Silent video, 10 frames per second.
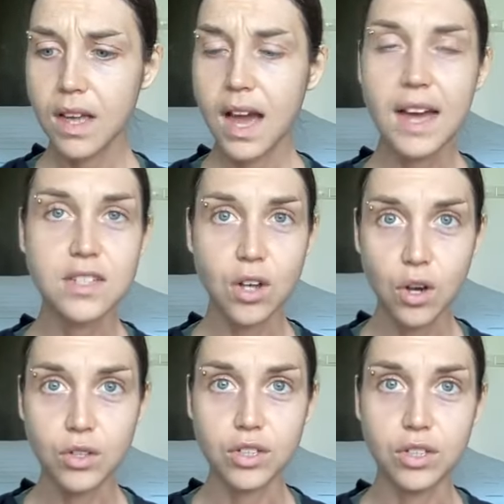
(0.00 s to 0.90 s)
as a
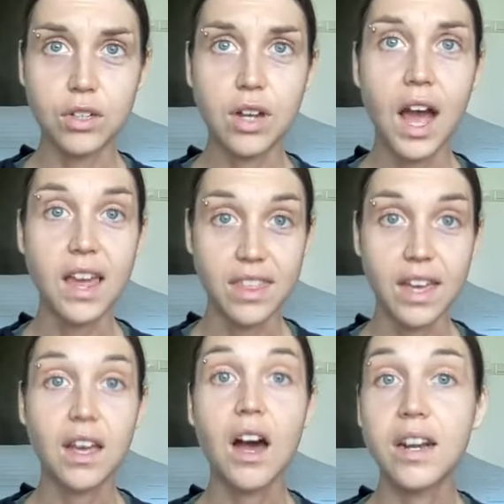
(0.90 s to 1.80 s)
culture, I
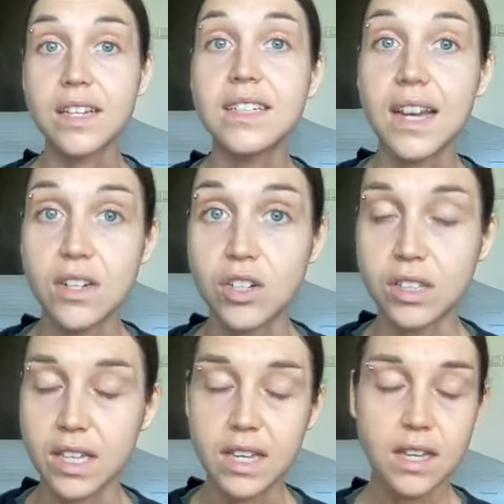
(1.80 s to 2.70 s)
think
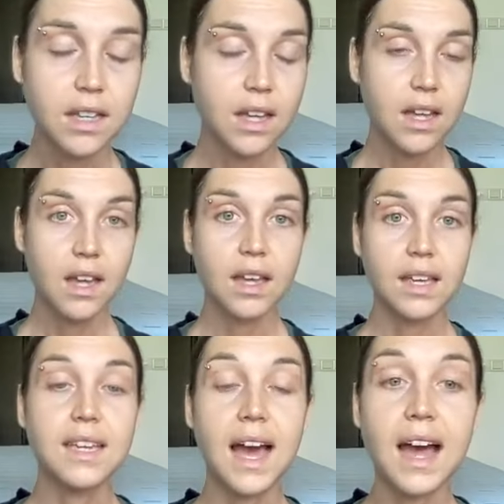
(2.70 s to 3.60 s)
unintentionally,
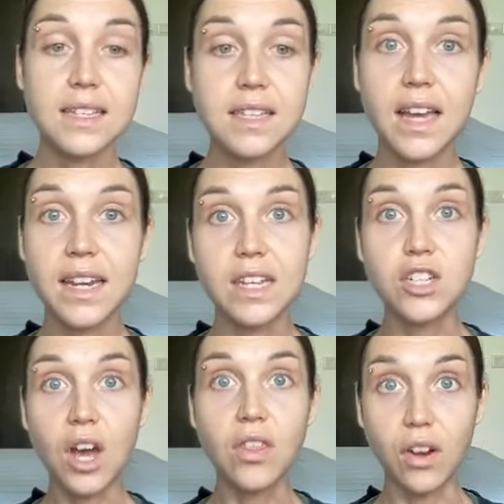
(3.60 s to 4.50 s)
gaslight
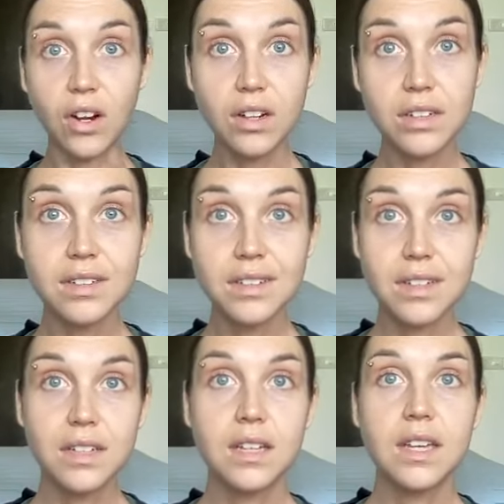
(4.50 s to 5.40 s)
each other
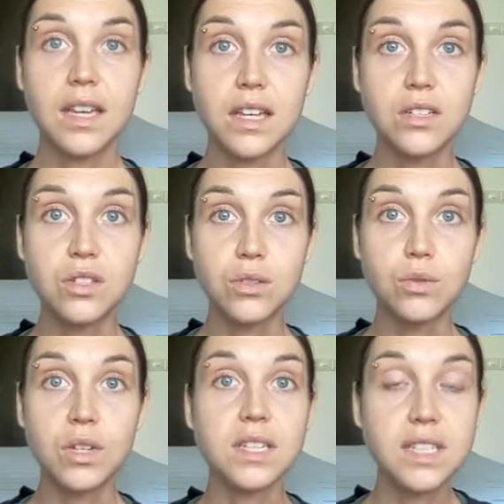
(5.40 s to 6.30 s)

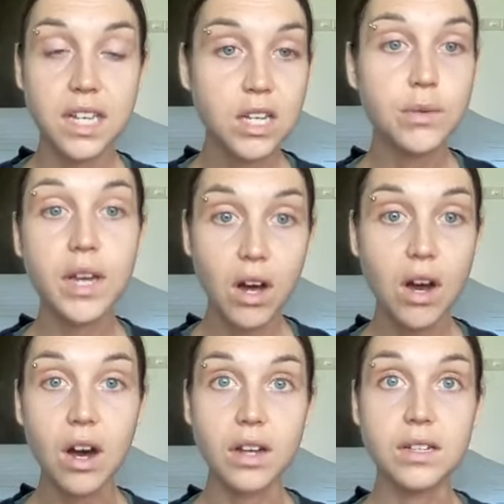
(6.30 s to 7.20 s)
into continuing
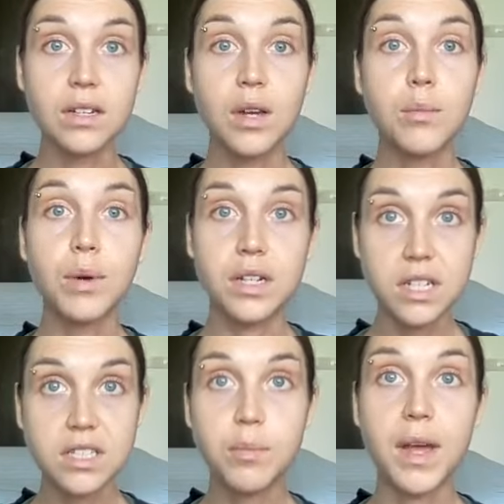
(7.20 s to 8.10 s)
on
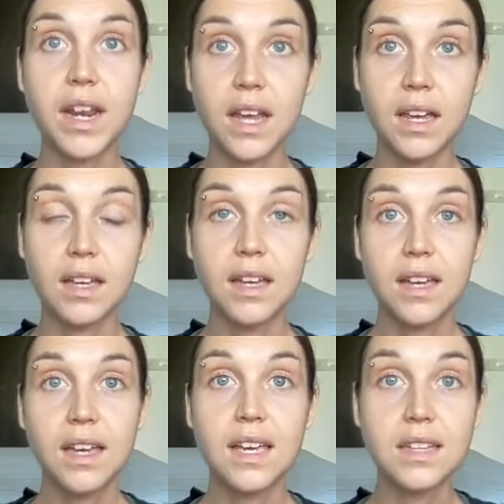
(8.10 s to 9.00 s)
participating
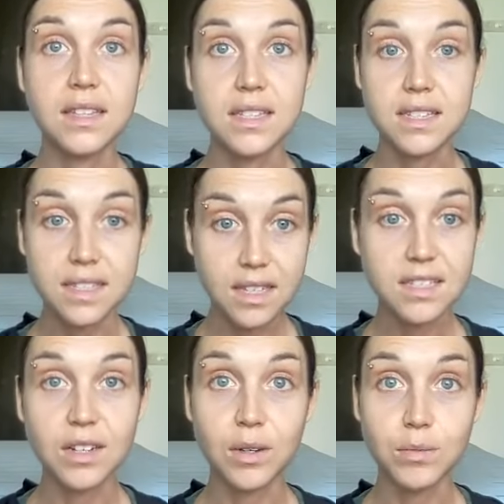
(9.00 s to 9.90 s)
in these
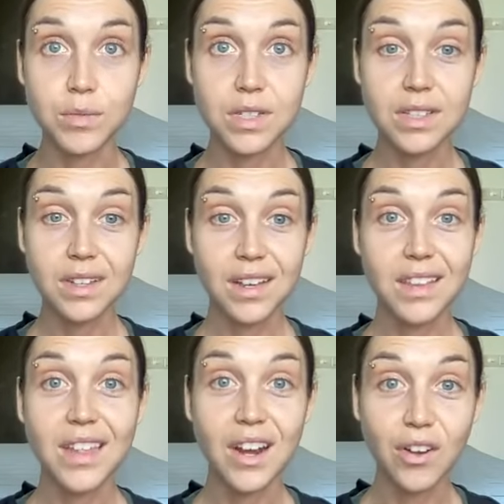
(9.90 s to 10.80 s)
systems
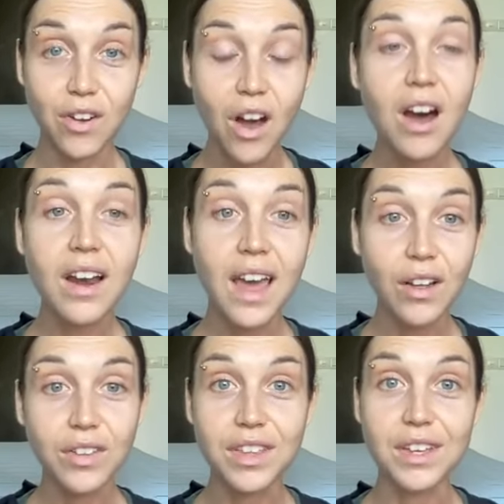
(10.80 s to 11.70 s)
that are not
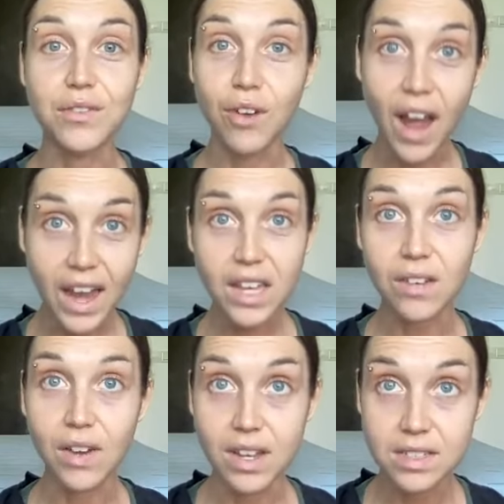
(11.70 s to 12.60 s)
healthy for any
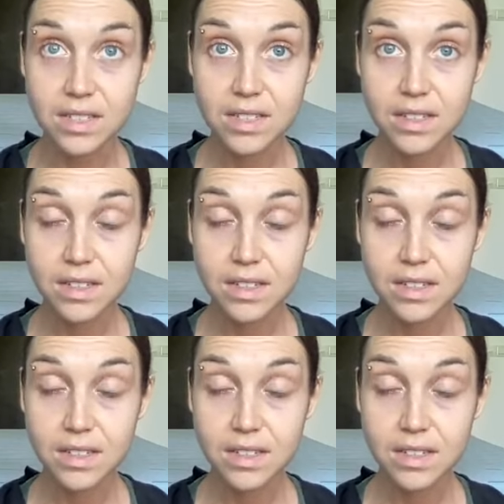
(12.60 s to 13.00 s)
of us